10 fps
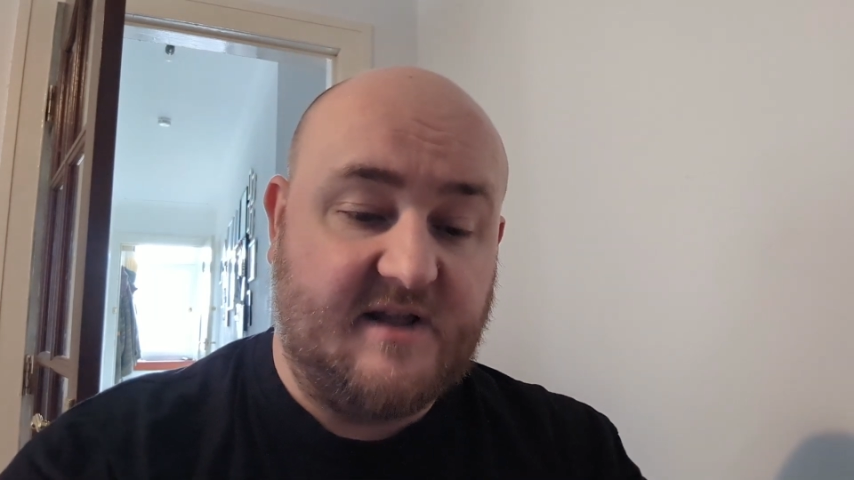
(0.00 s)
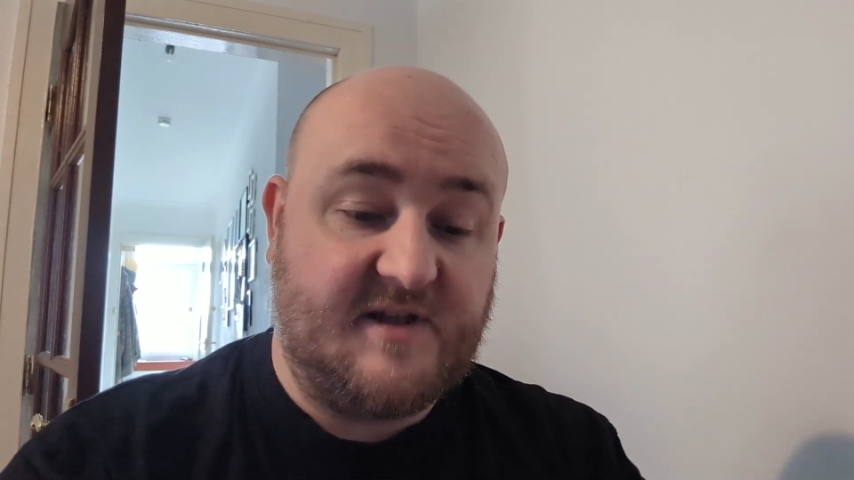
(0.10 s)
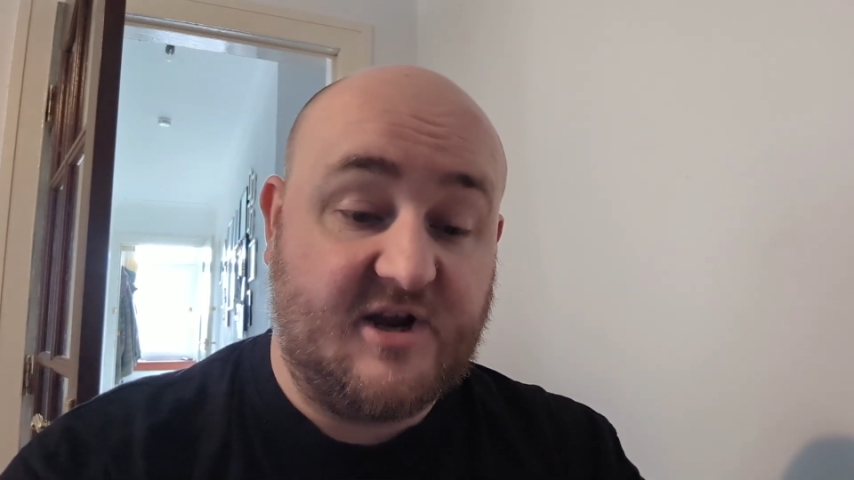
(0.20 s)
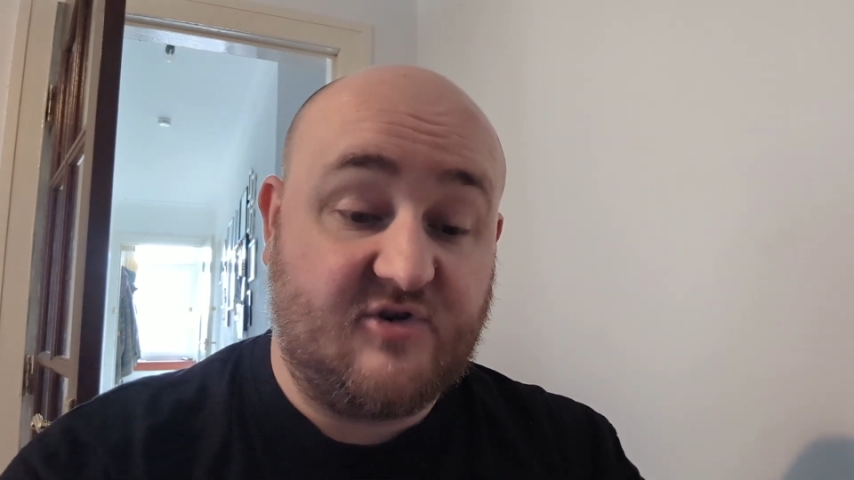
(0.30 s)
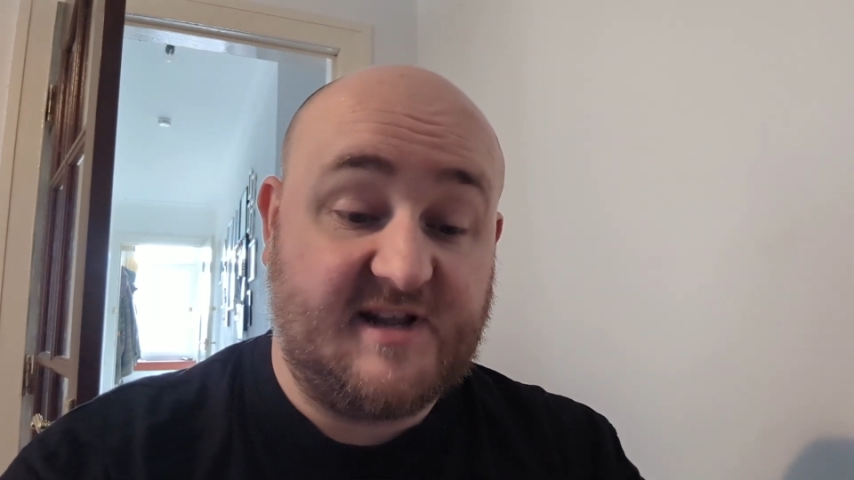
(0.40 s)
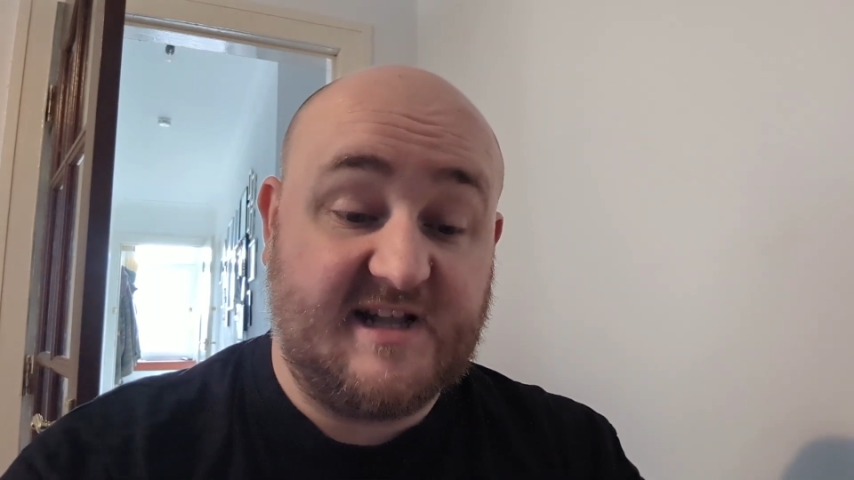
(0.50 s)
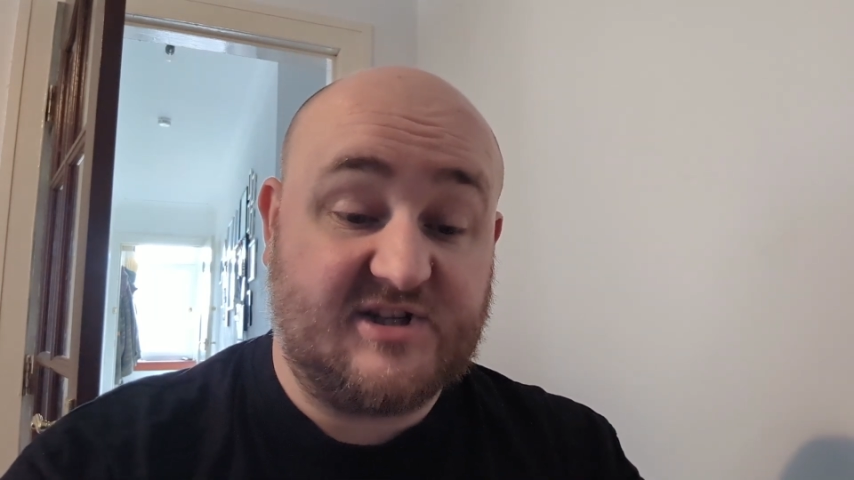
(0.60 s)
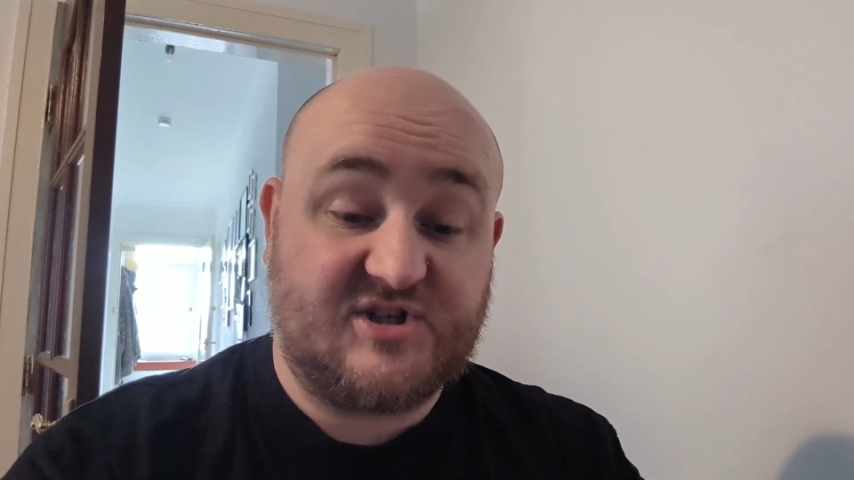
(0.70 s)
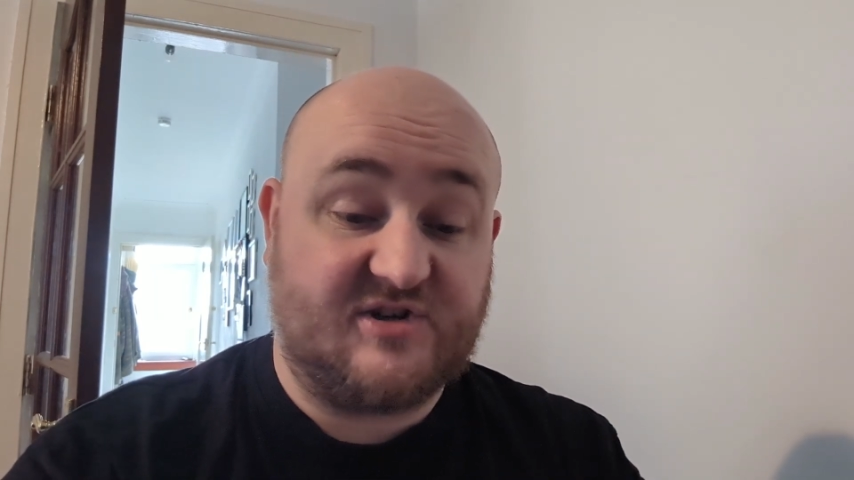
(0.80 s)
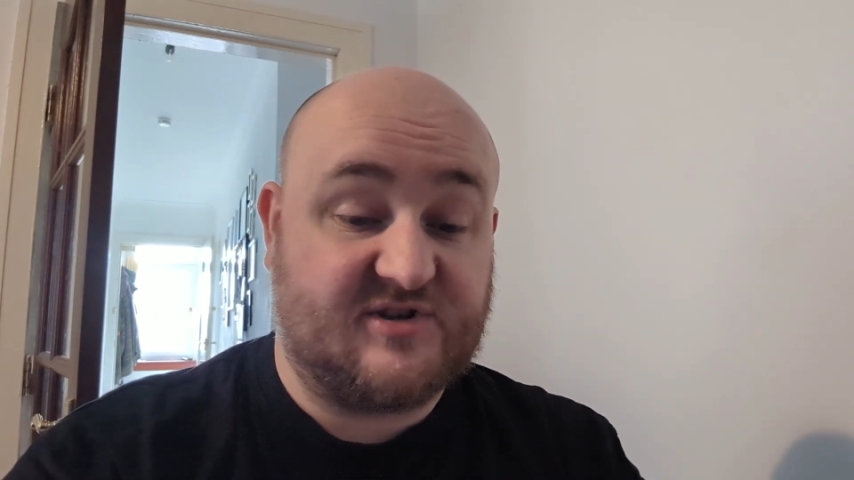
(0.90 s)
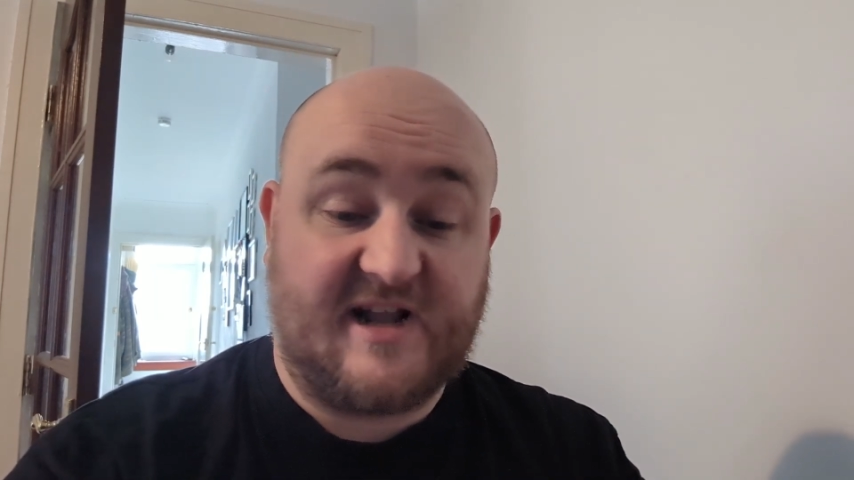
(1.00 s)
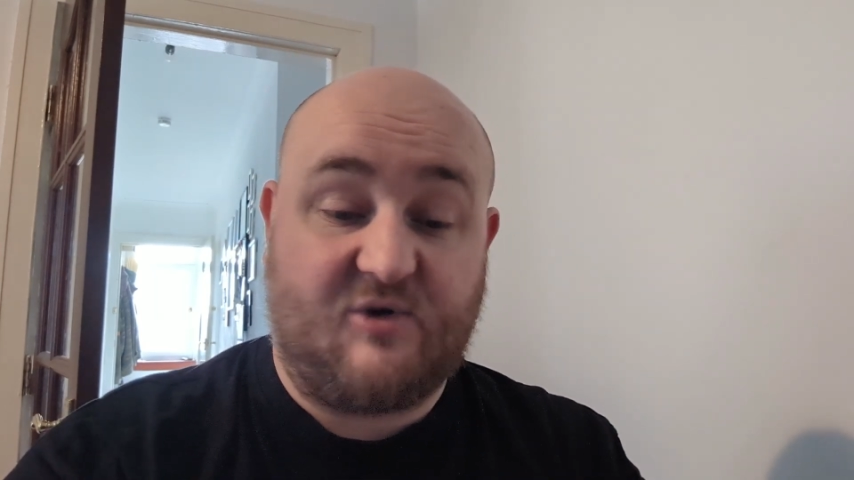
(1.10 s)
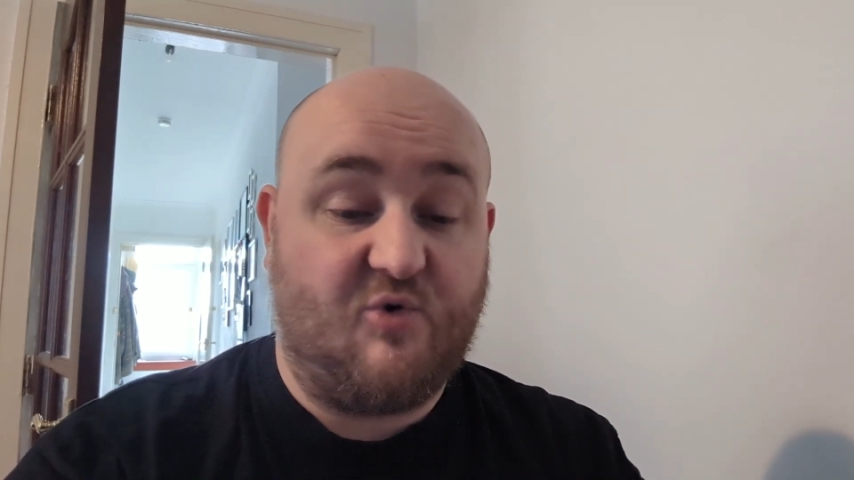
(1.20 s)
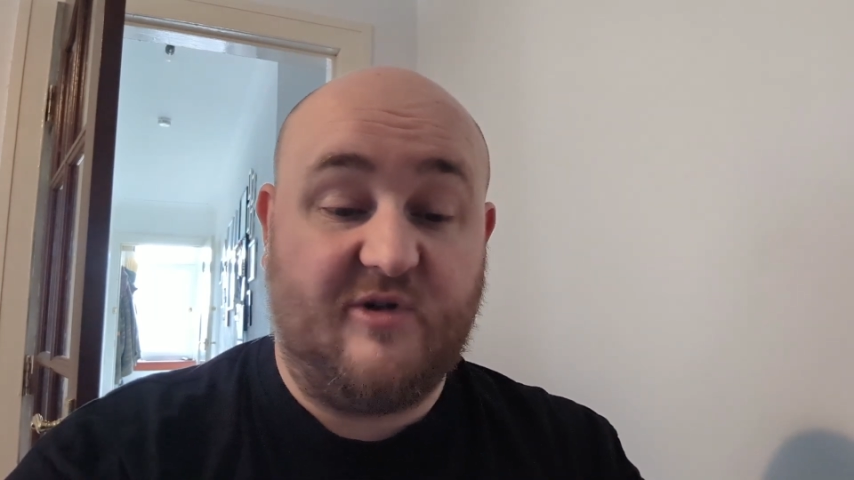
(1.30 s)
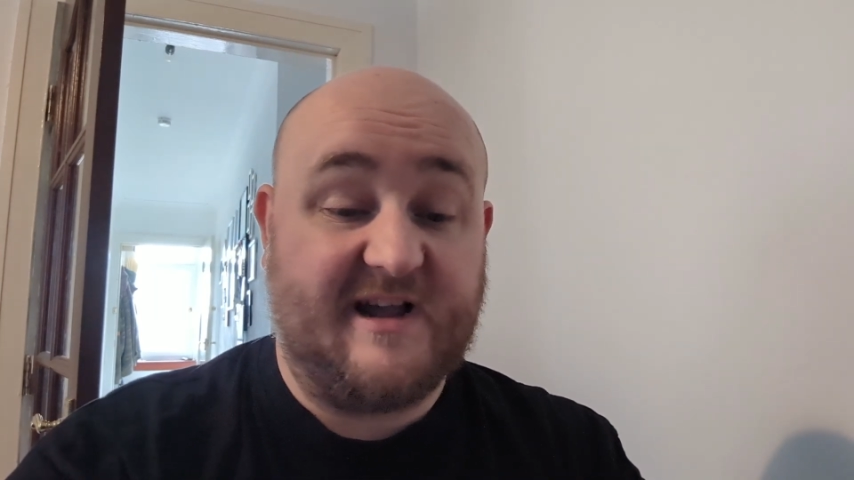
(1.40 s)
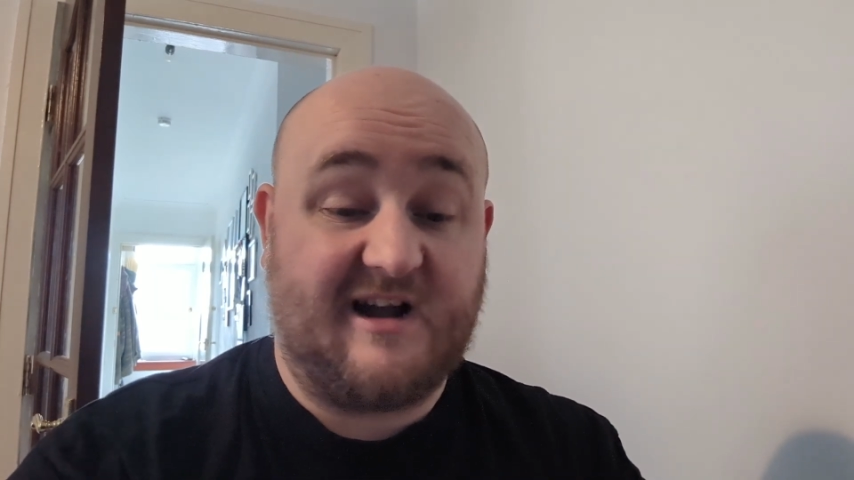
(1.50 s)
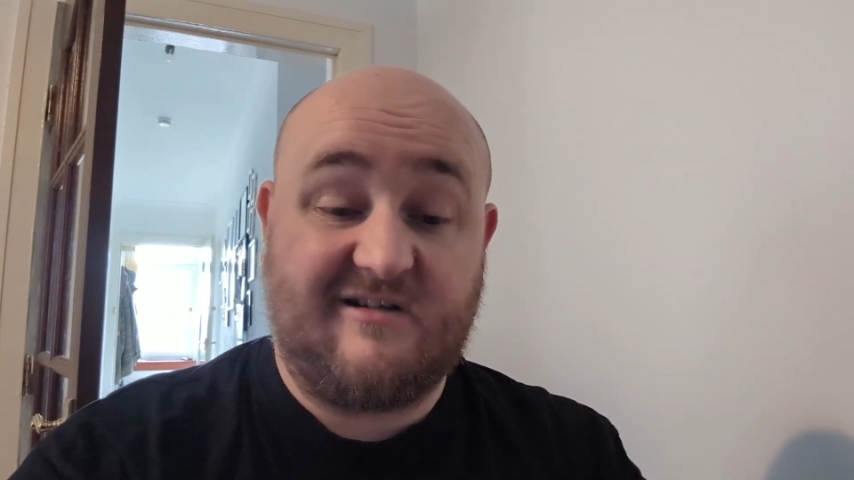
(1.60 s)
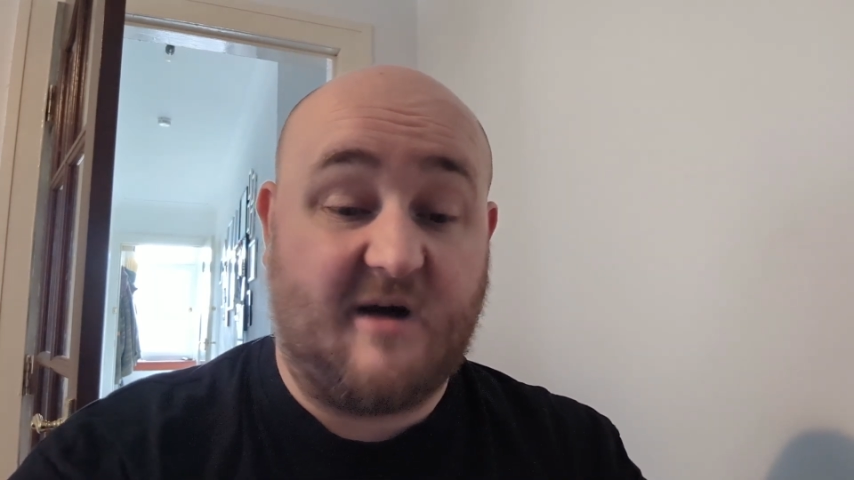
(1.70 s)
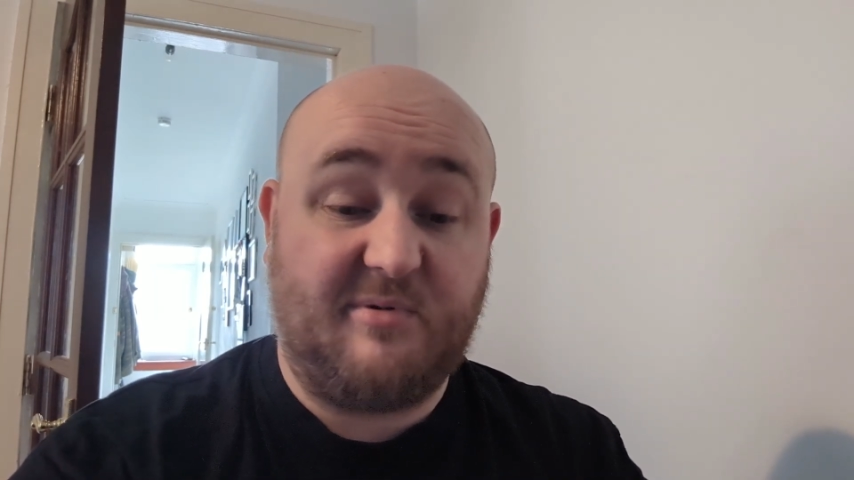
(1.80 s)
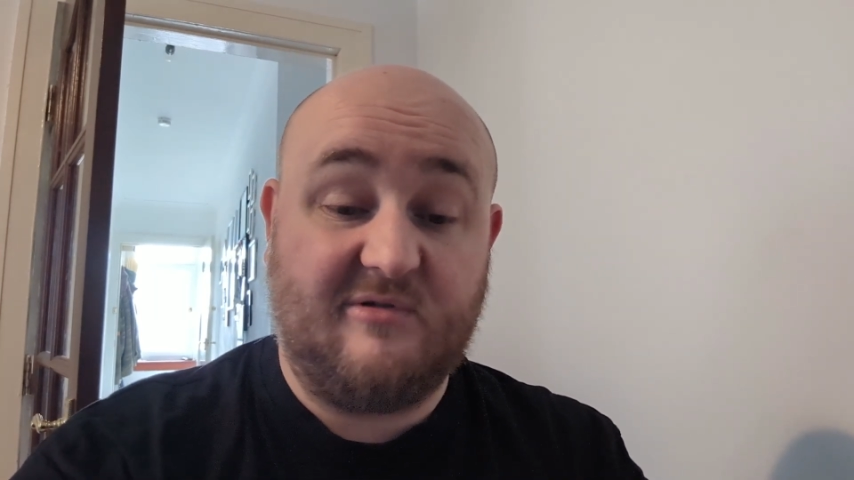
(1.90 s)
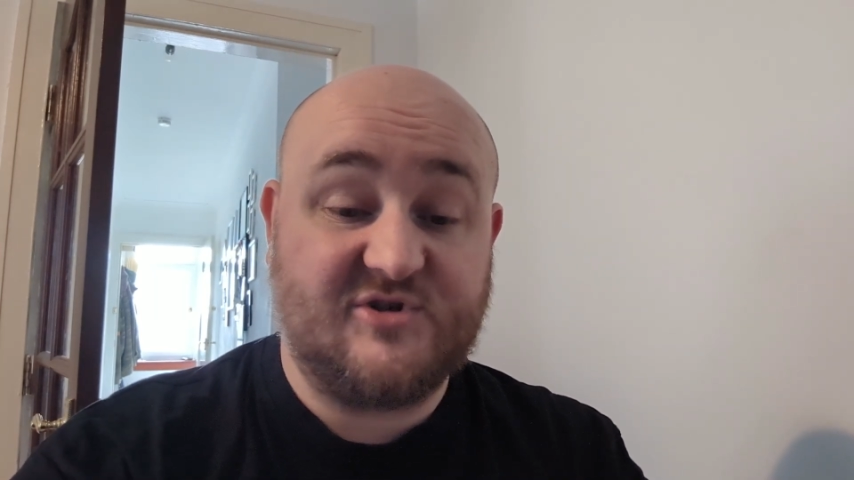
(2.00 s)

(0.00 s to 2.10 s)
The ingredients, there's like only a couple,